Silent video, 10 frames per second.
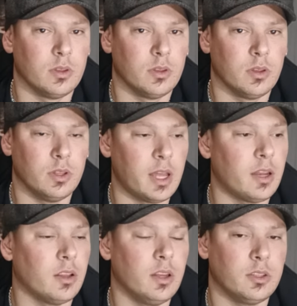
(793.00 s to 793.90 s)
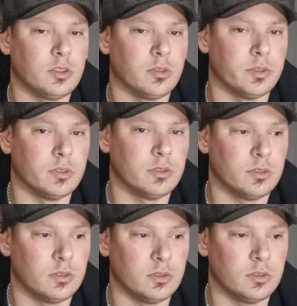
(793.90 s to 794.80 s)
And the analytics of it
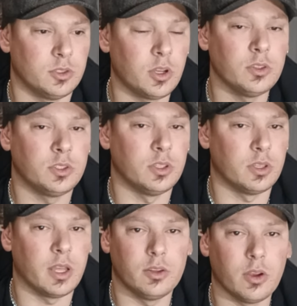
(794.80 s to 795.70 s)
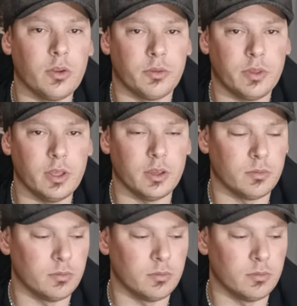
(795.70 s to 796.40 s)
shows that they don't think